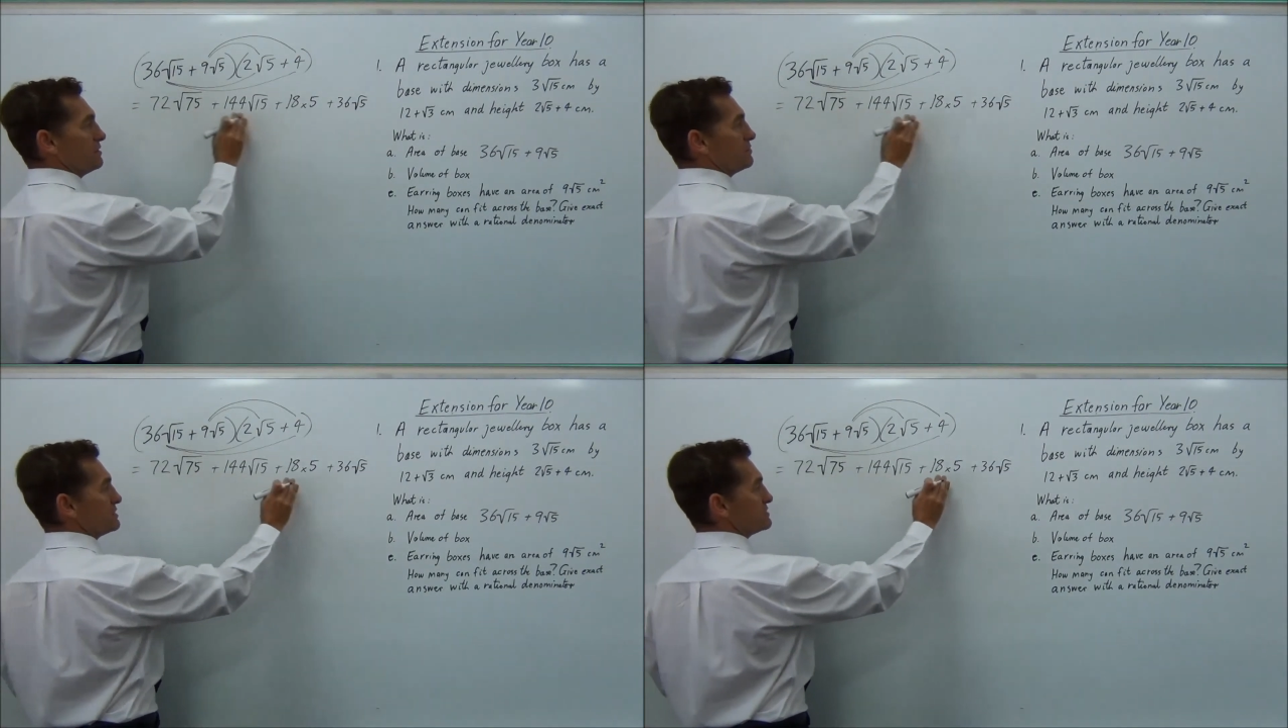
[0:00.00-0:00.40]

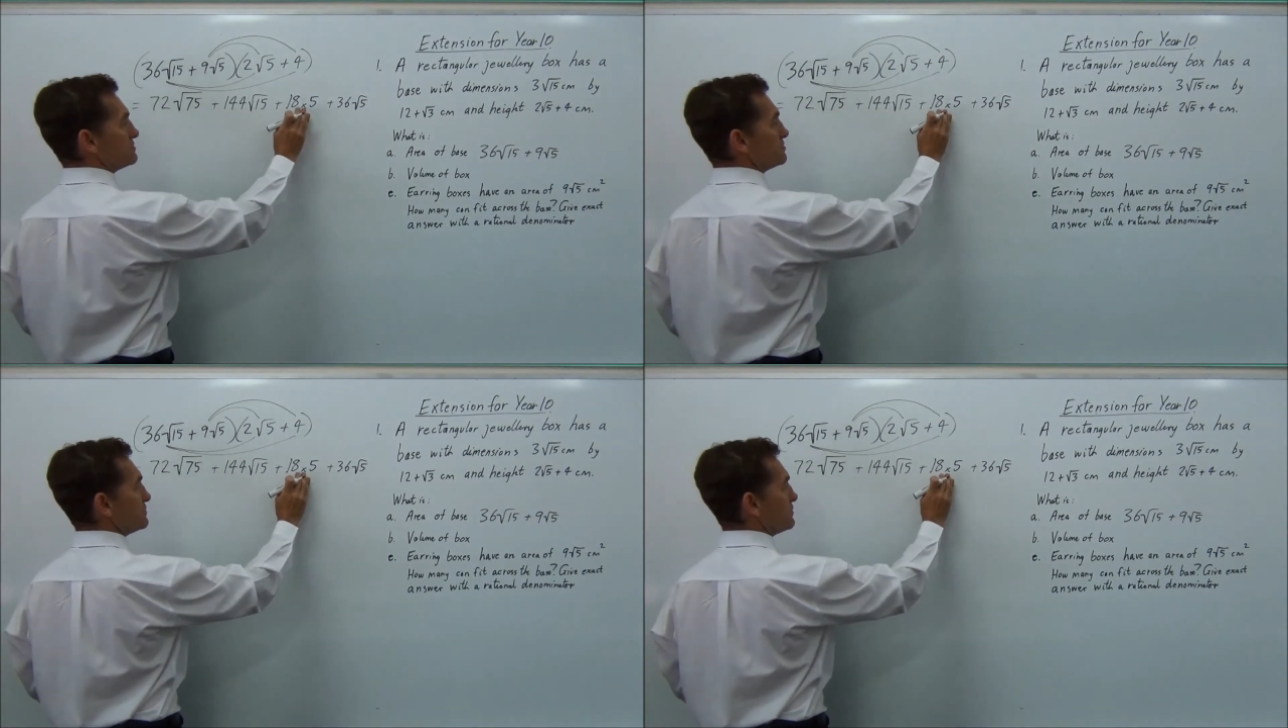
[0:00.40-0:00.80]
and we can
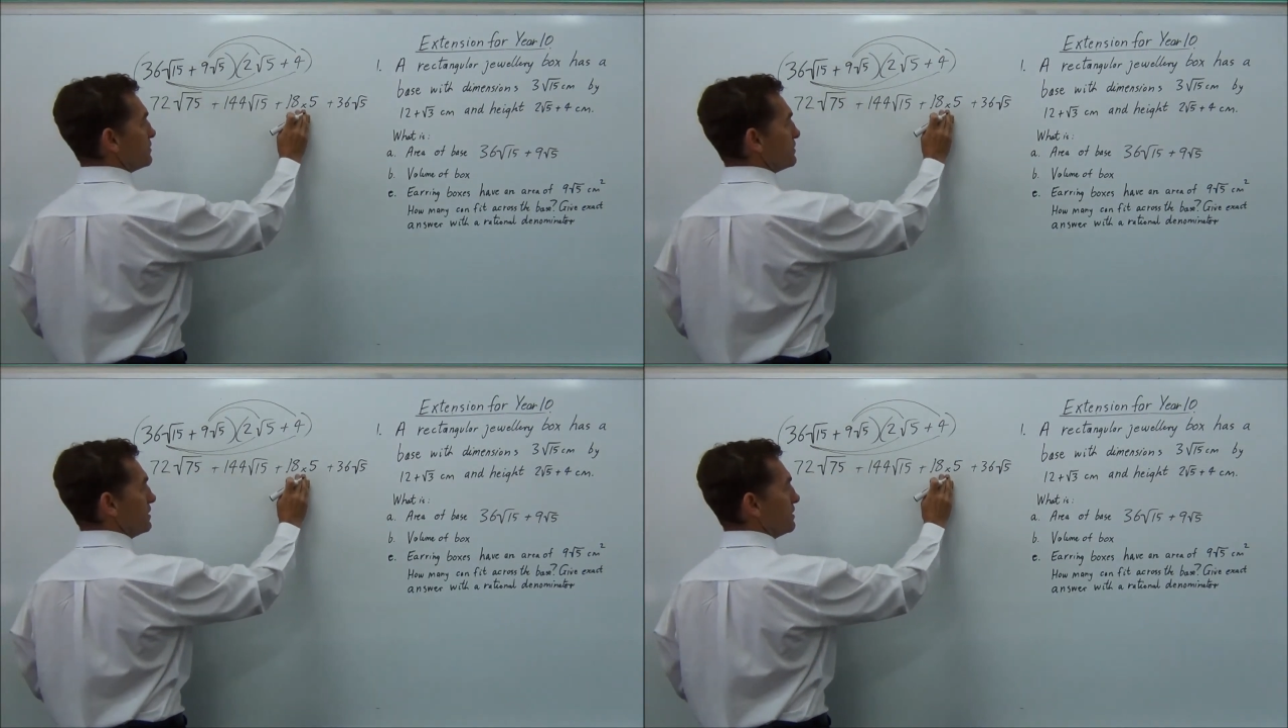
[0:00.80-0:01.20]
simplify
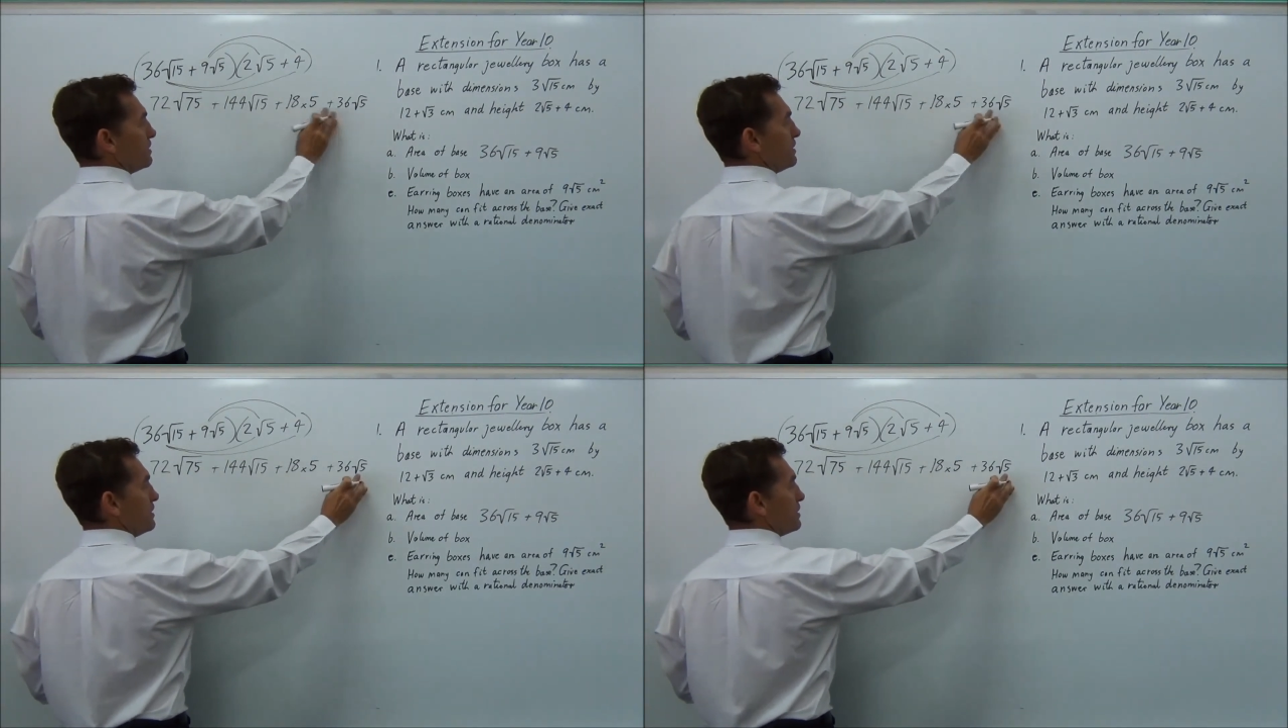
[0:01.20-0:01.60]

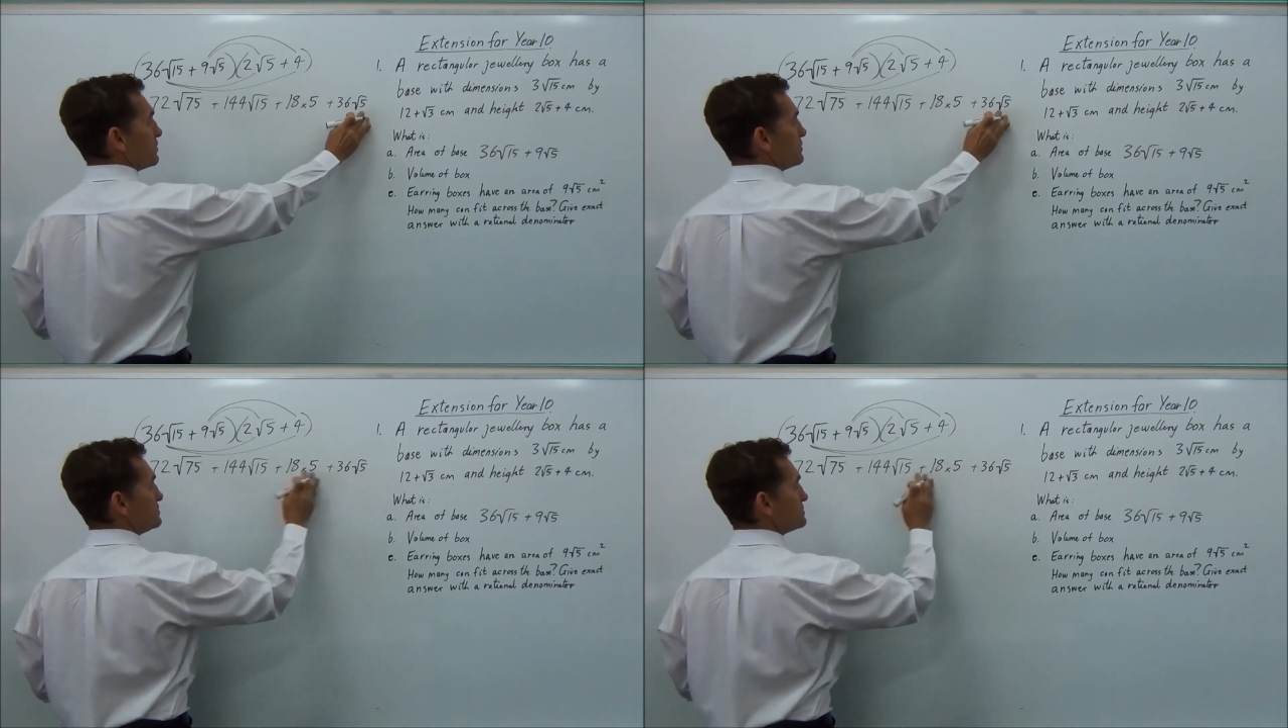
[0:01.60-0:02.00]
that.
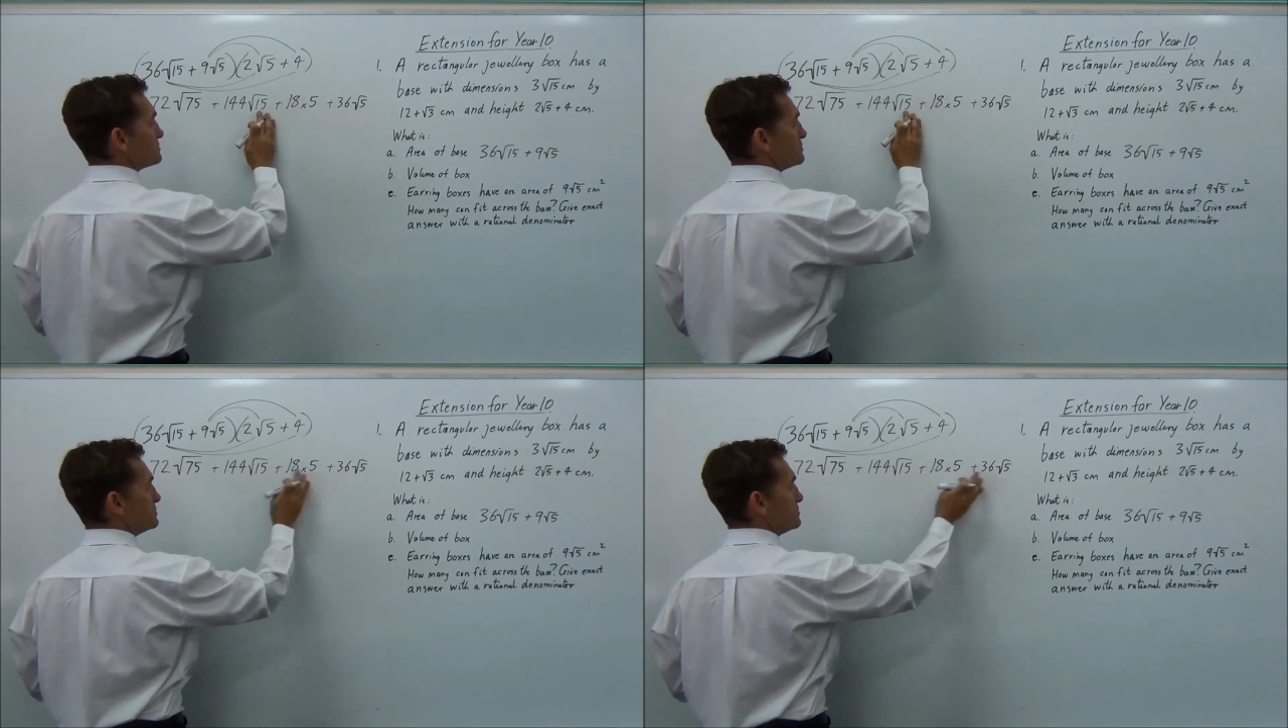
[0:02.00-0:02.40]
These
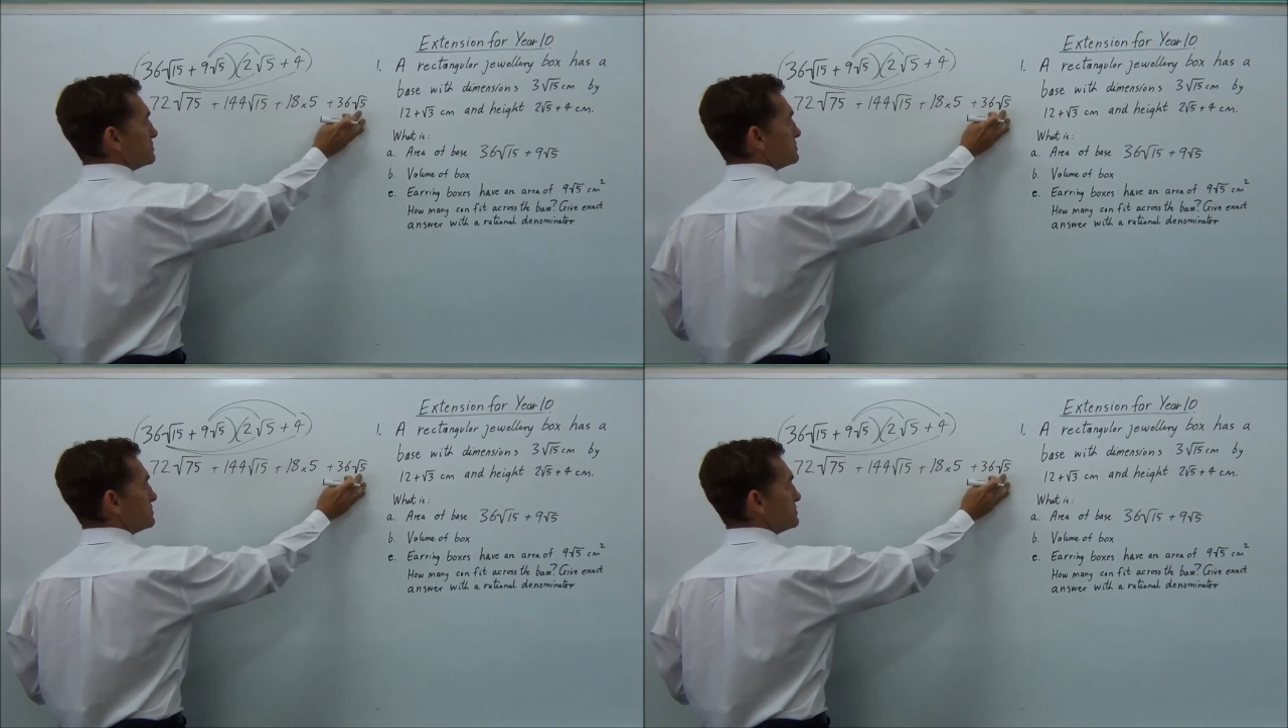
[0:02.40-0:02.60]
two,